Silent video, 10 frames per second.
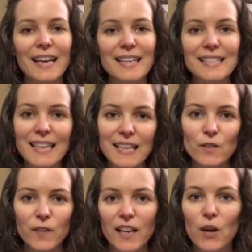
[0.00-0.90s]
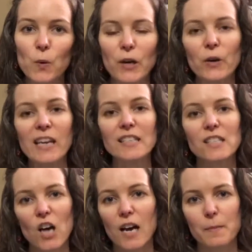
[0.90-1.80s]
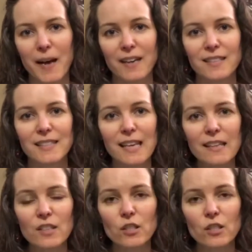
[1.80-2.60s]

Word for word: In today's video, we're going to talk about selling